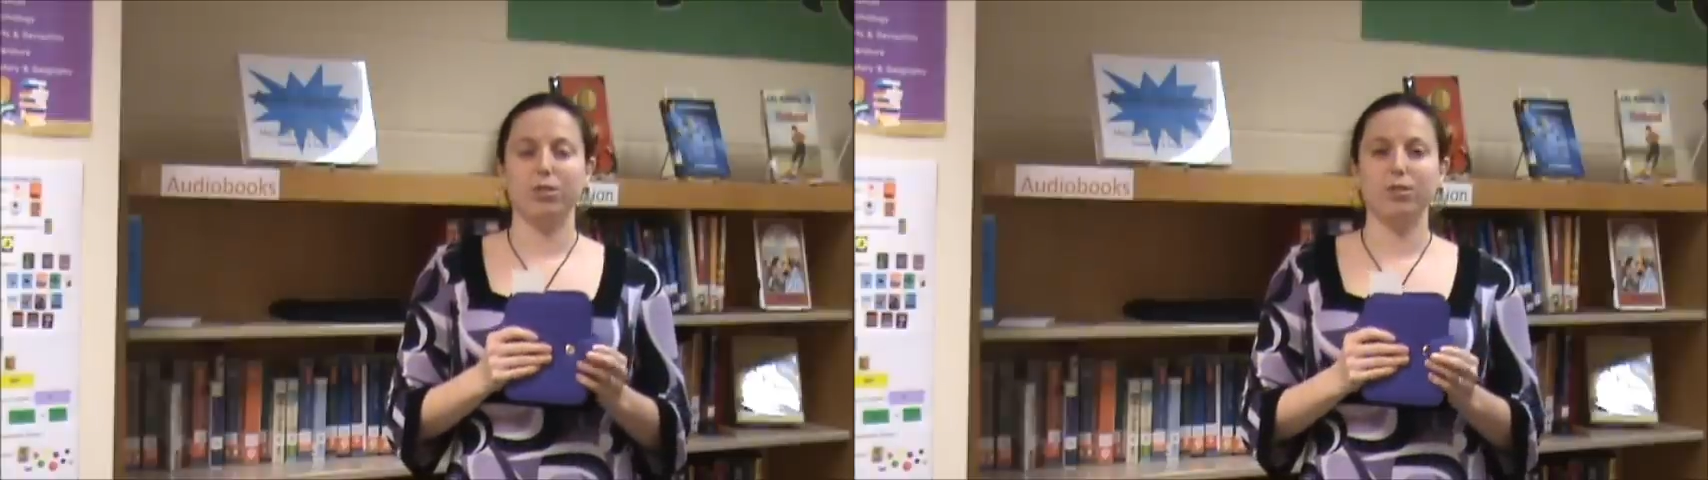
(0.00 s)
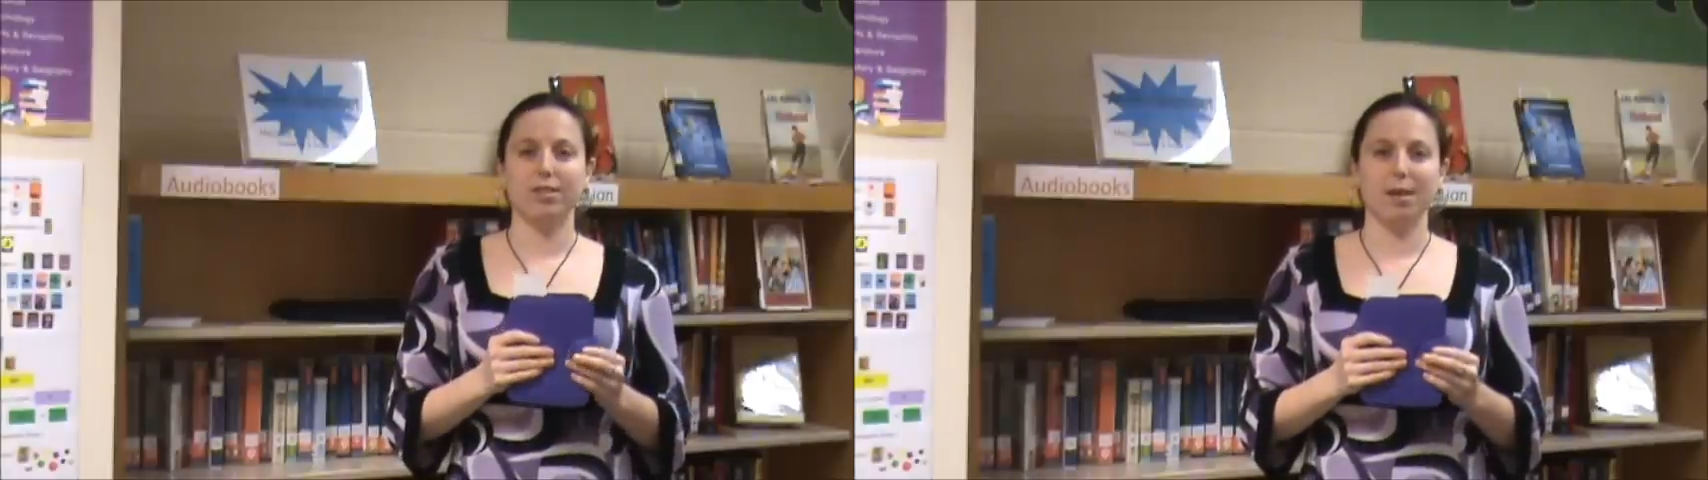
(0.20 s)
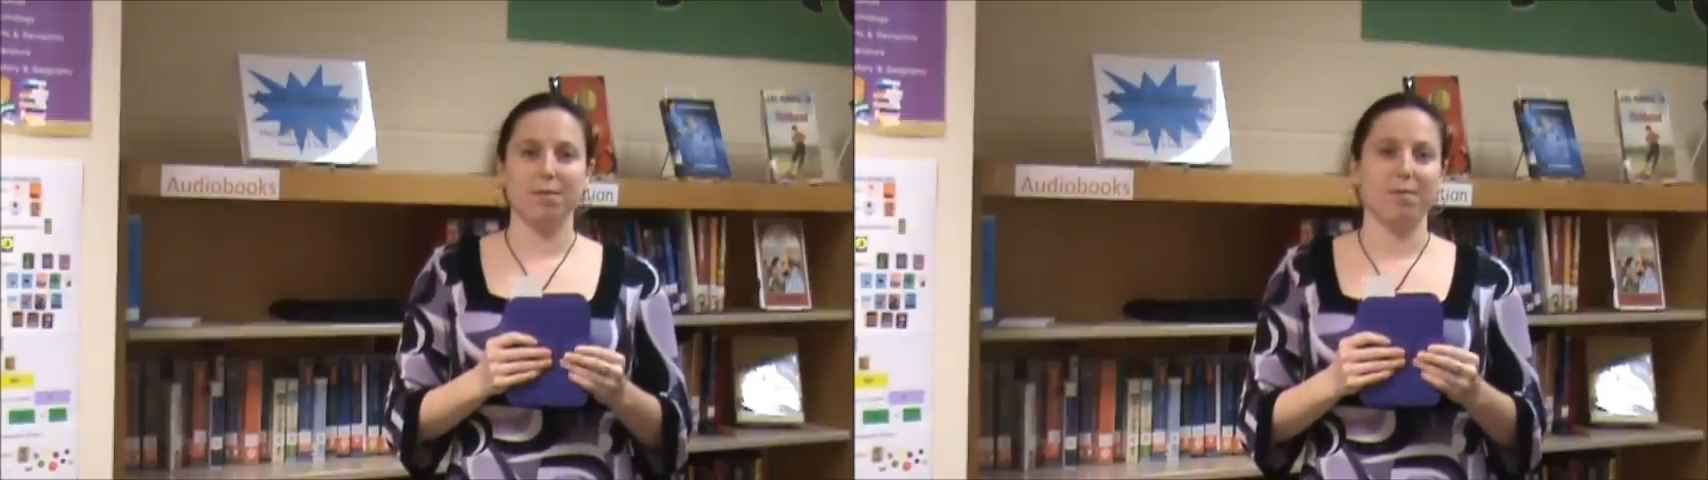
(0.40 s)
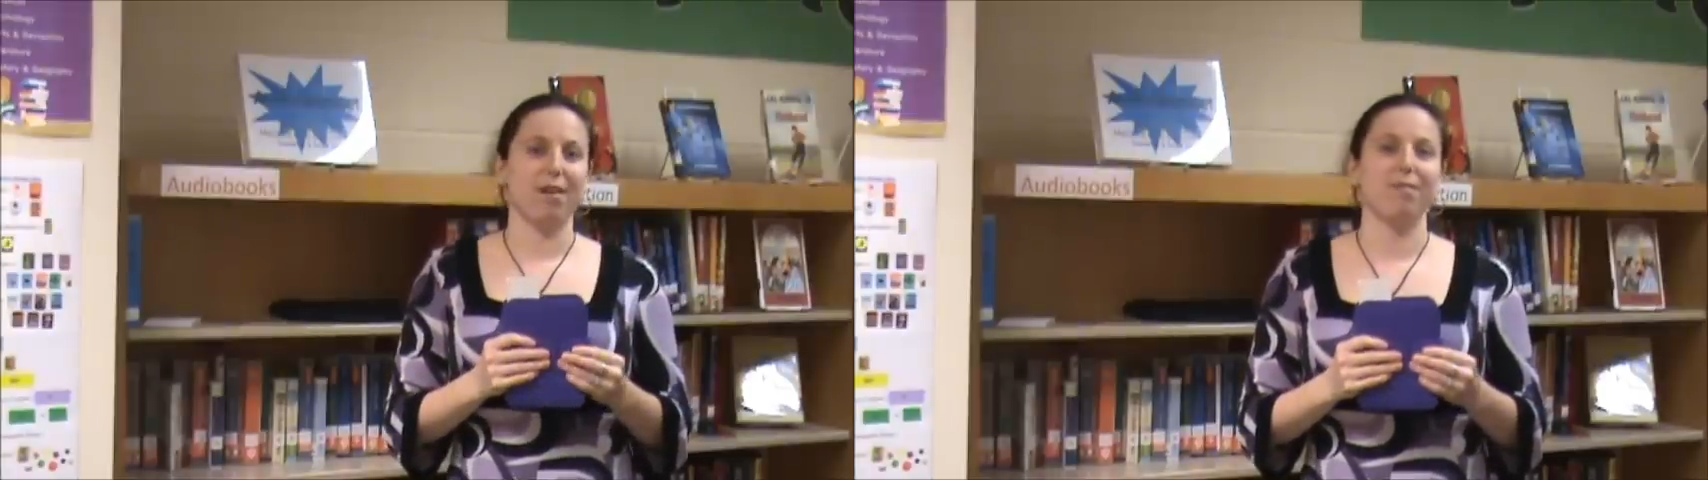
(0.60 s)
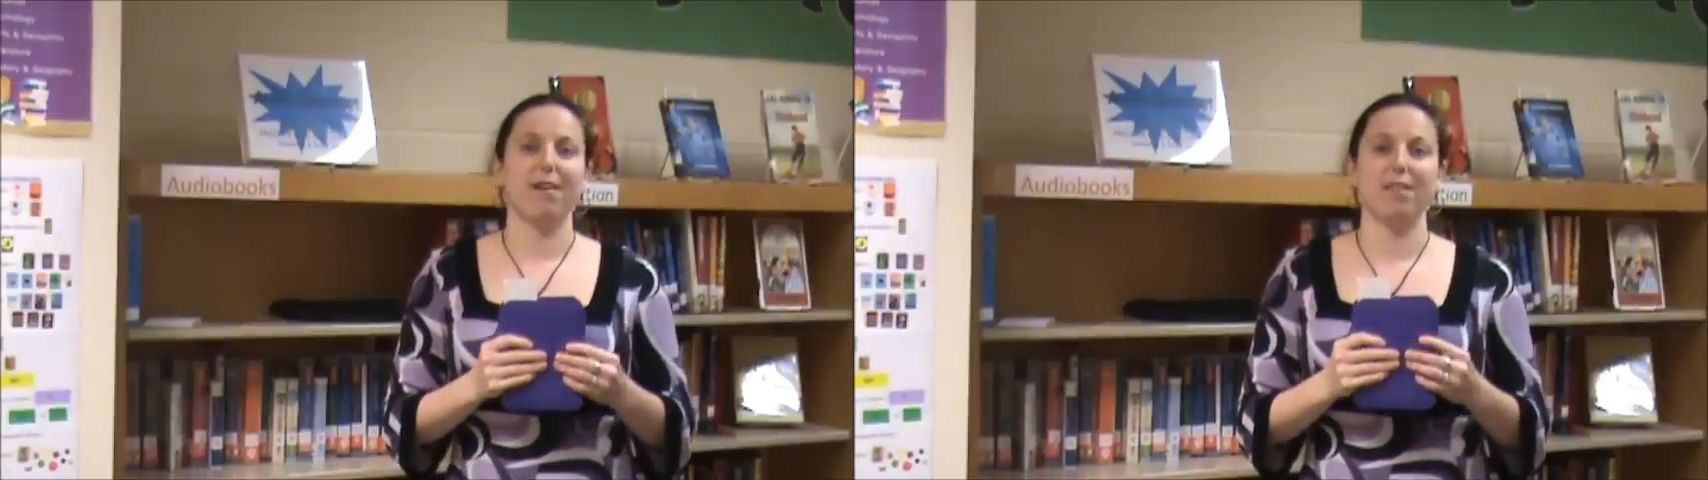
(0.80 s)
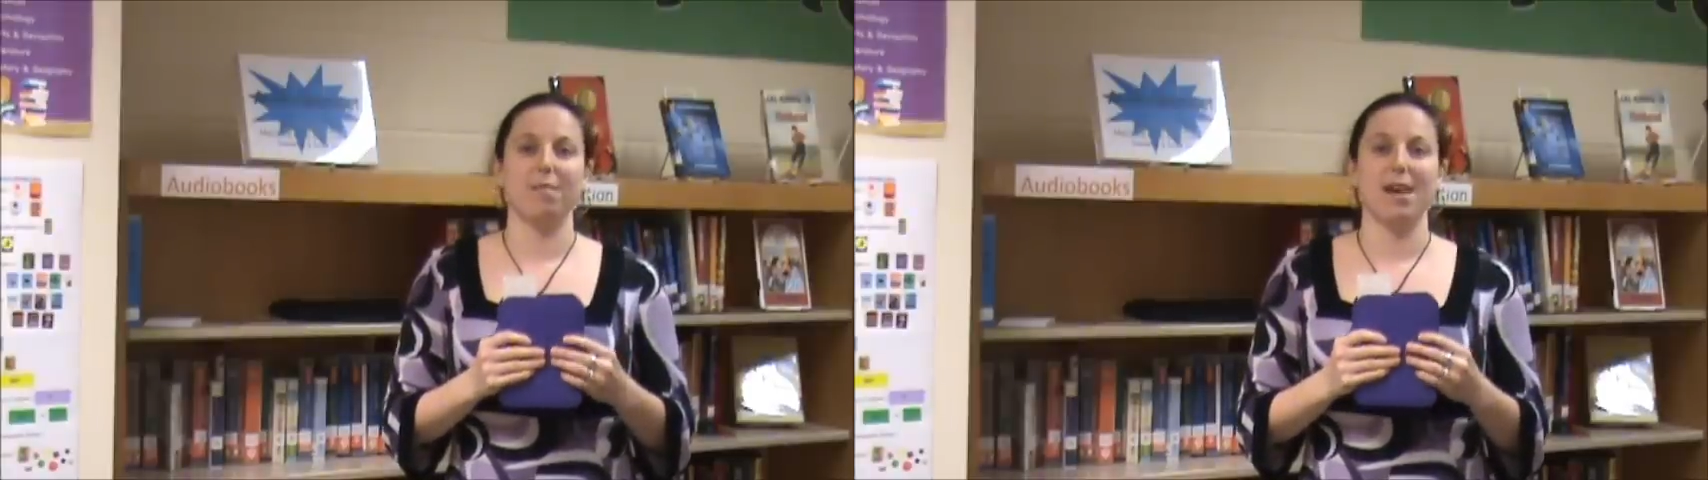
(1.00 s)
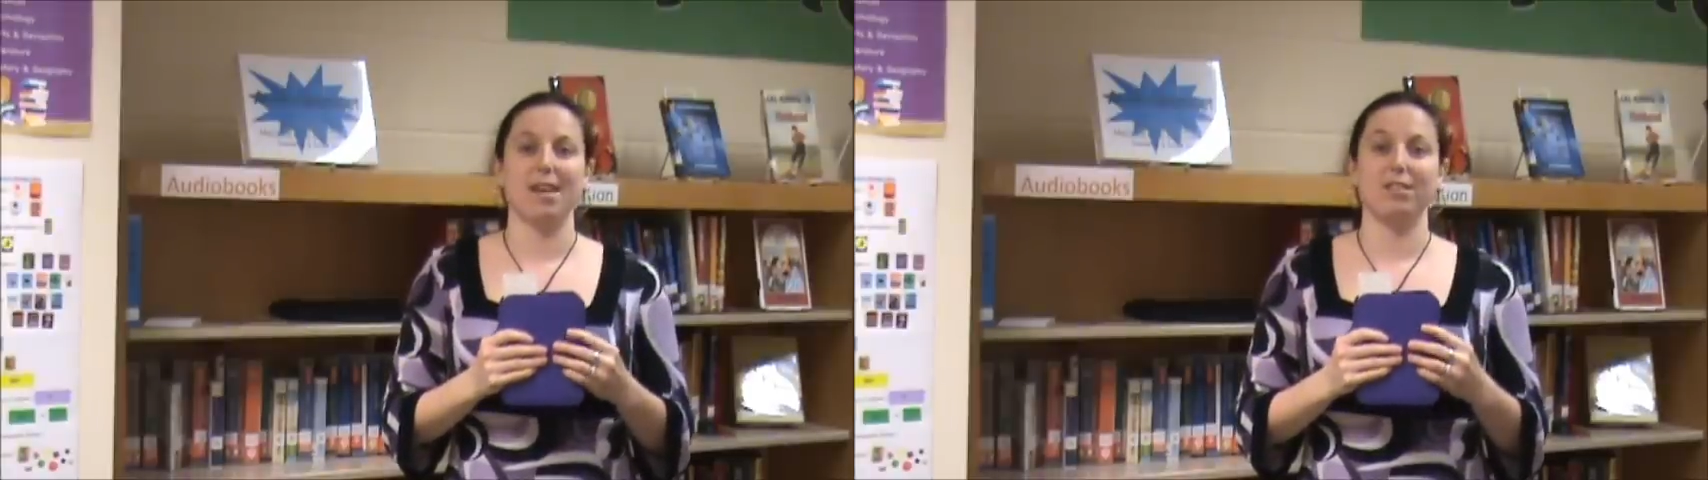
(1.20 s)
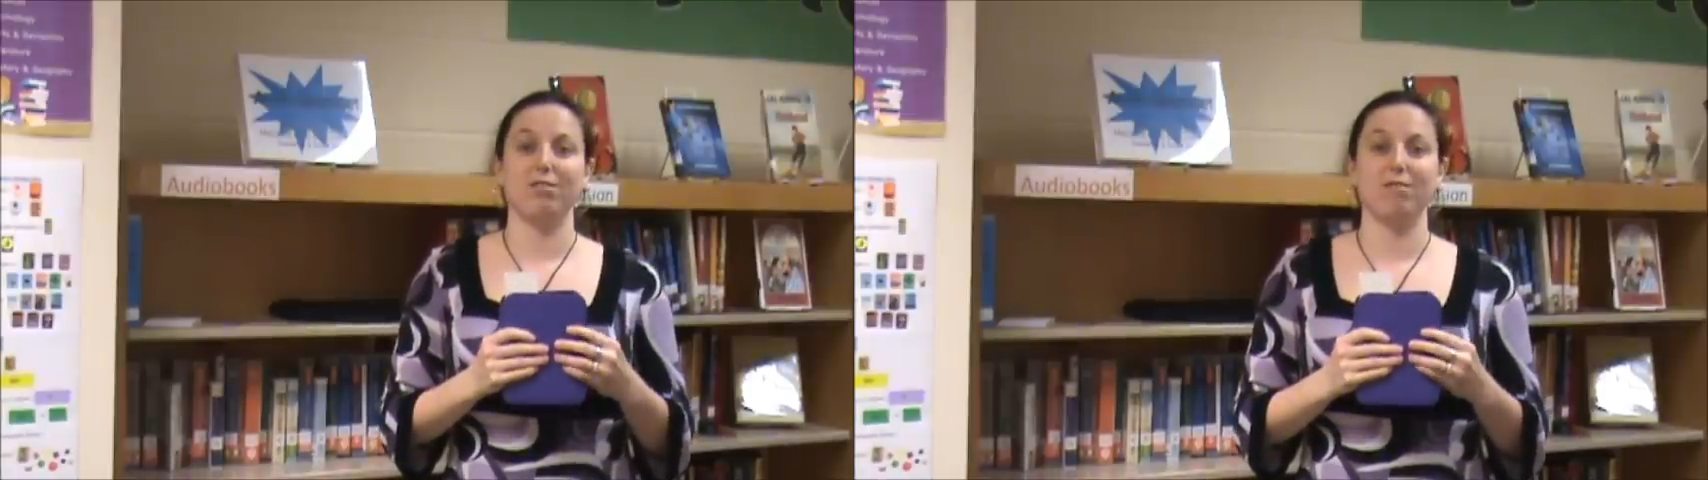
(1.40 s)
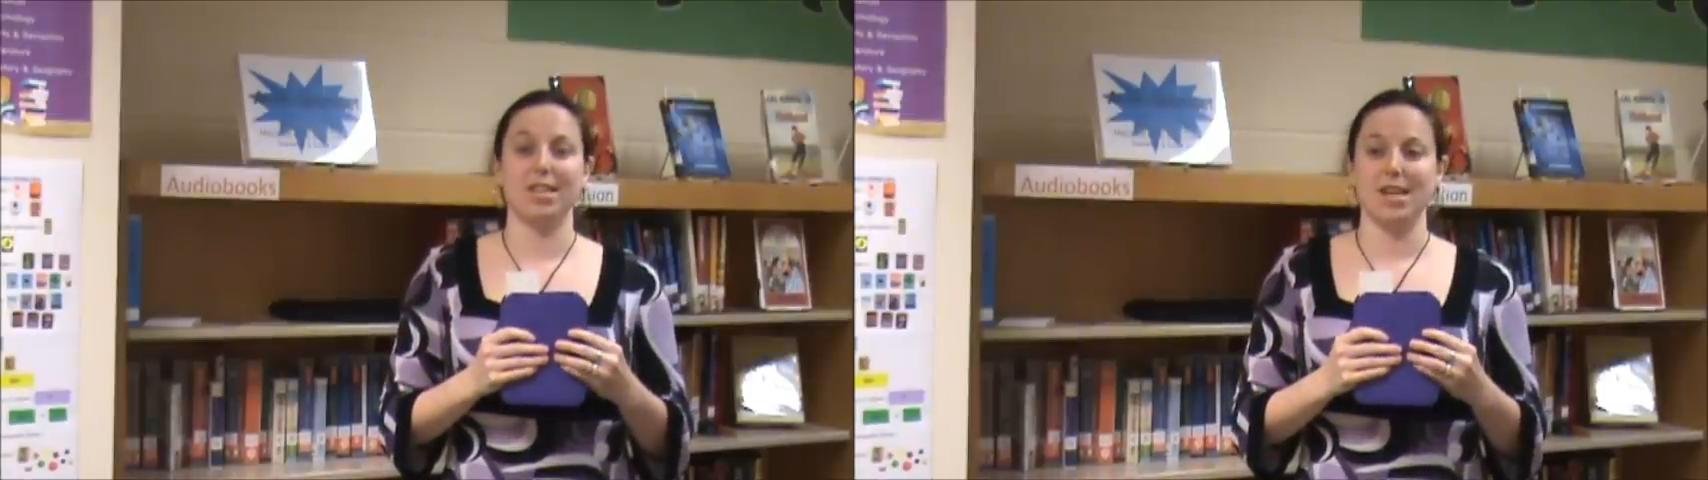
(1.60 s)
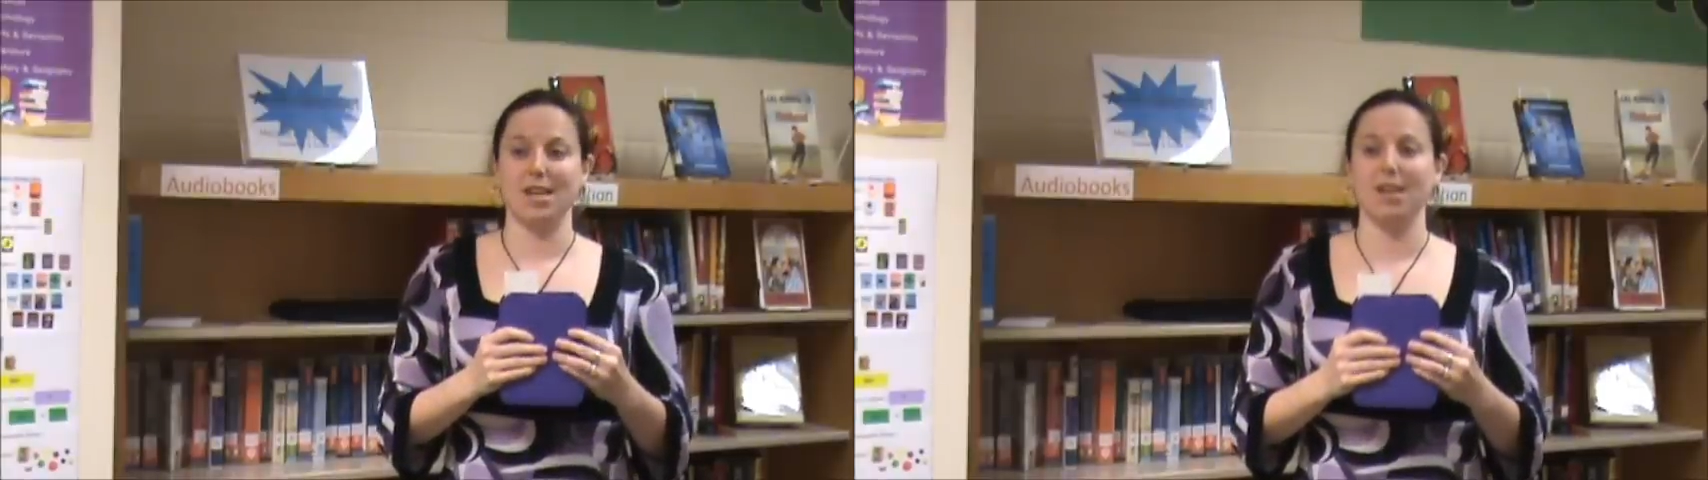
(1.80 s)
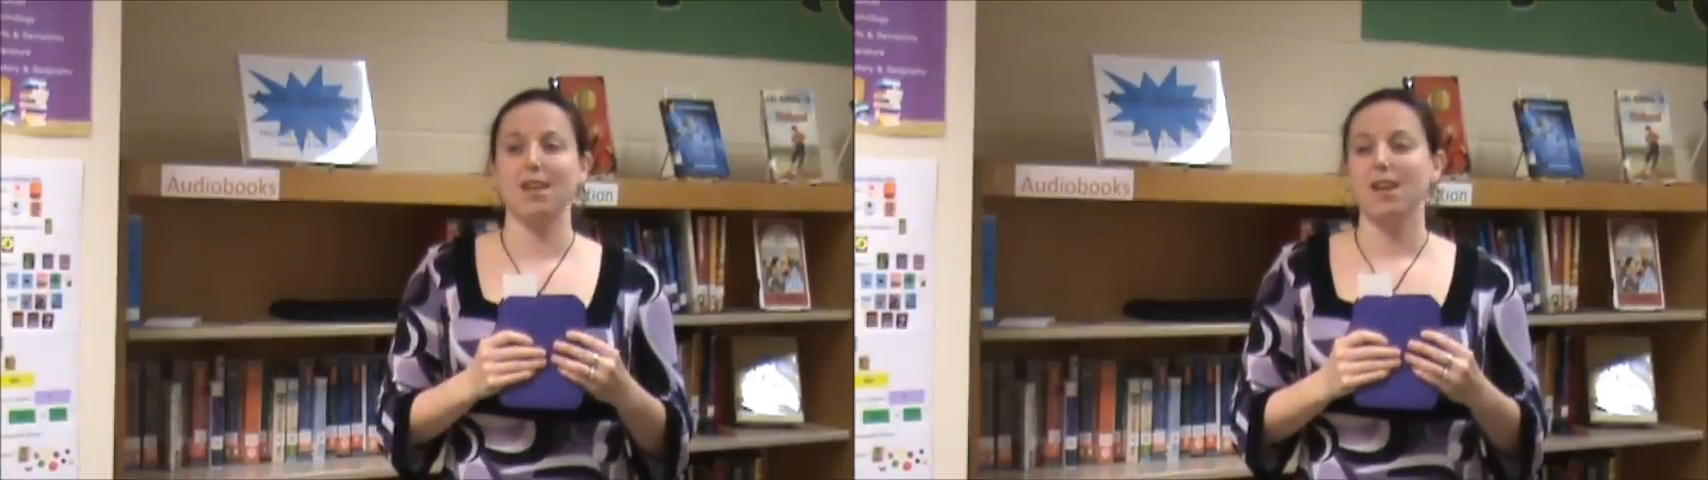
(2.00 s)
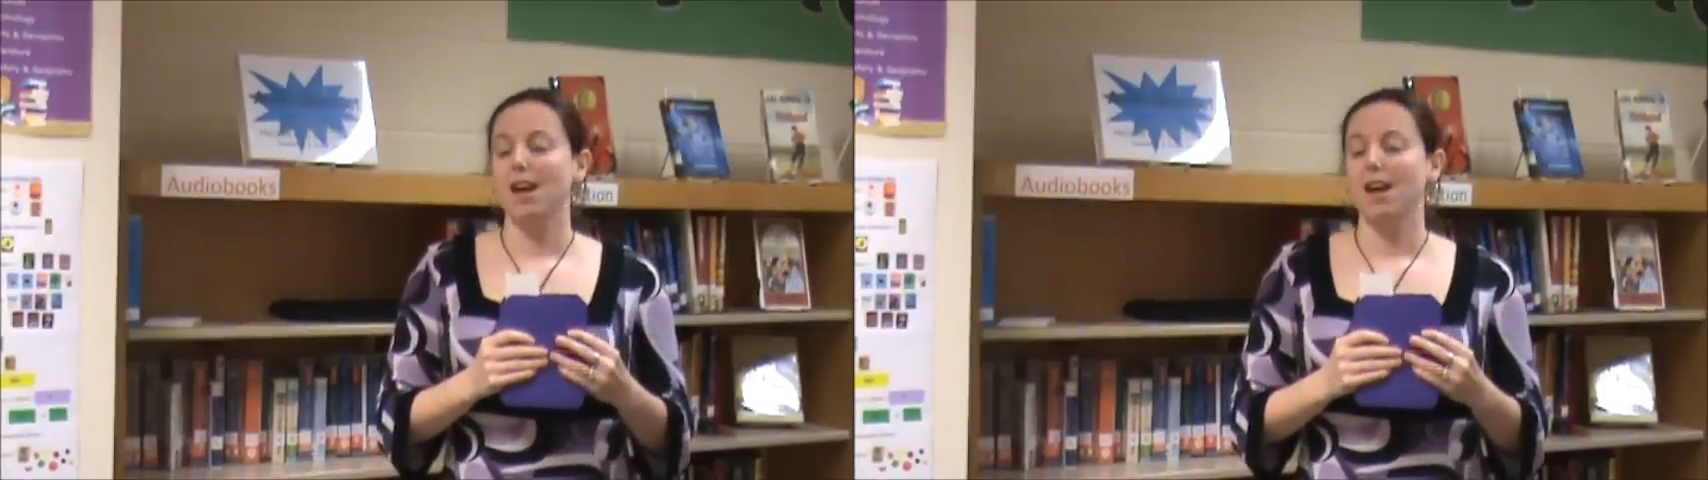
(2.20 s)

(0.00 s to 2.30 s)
use them and modify them as you need.